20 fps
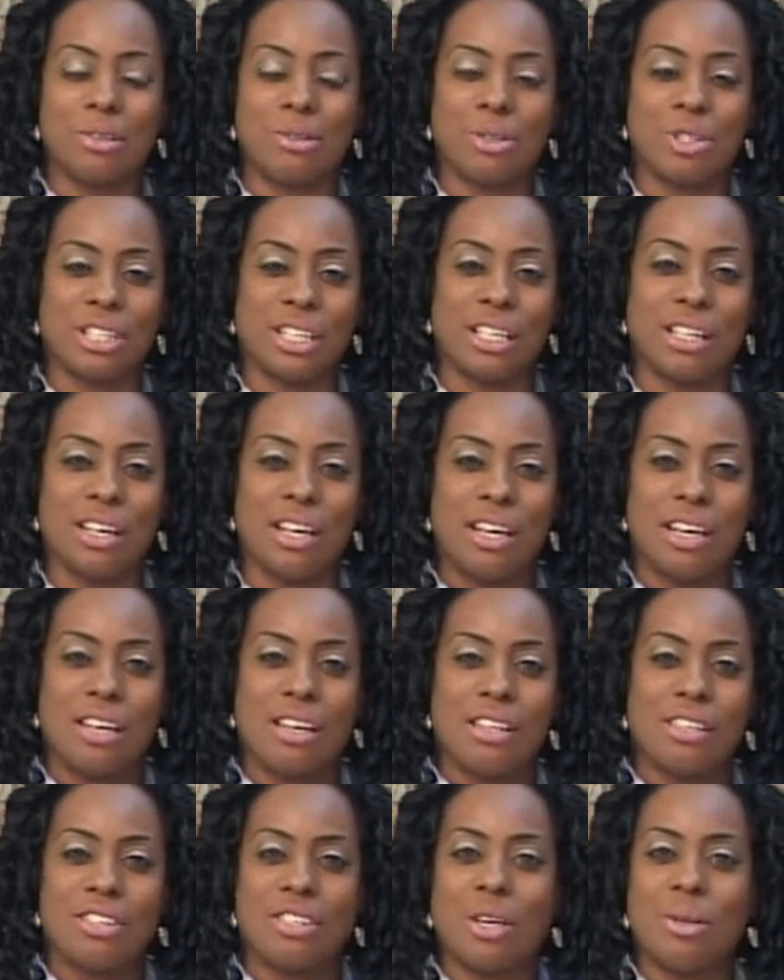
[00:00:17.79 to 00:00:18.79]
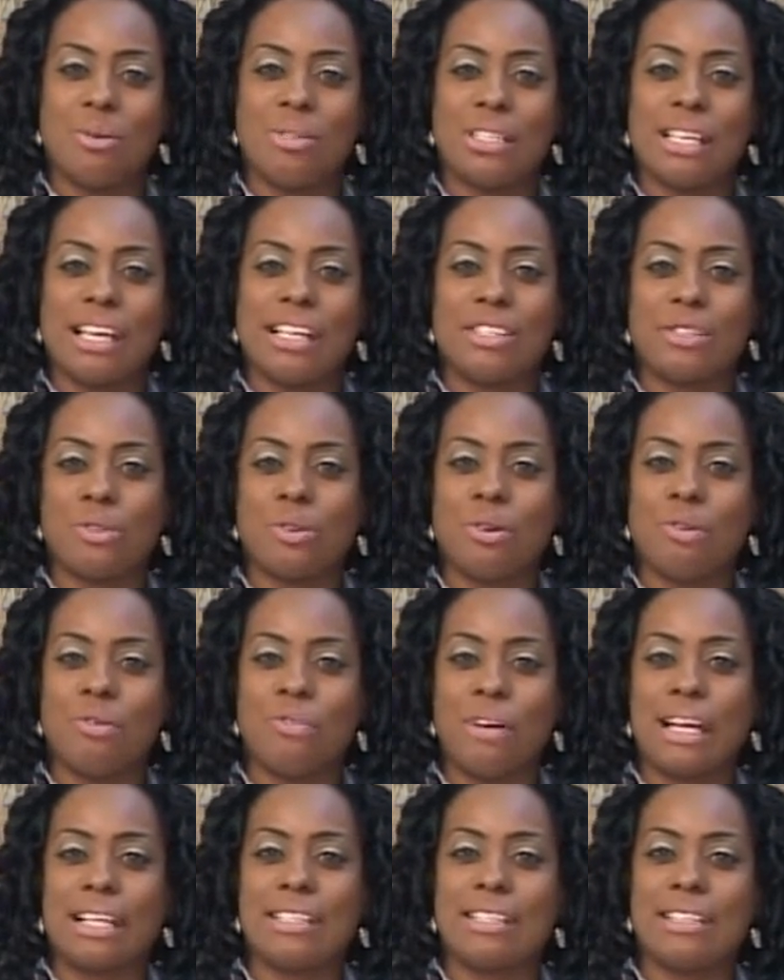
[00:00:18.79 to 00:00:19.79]
Lucia, so say Law
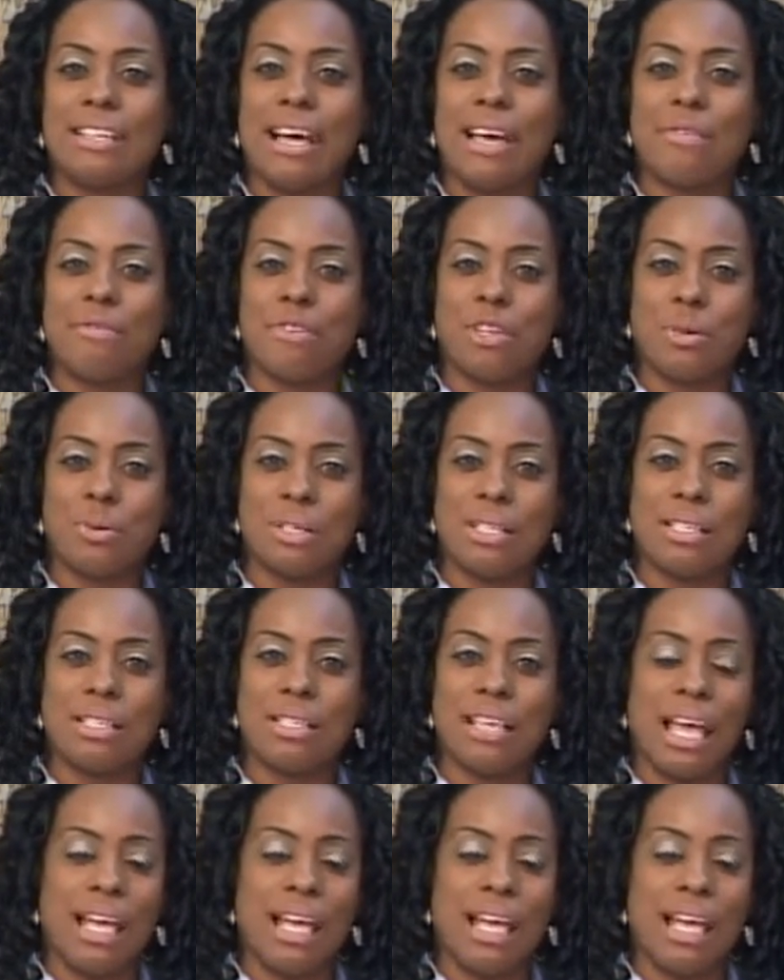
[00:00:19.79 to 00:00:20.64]
Factor Live viewers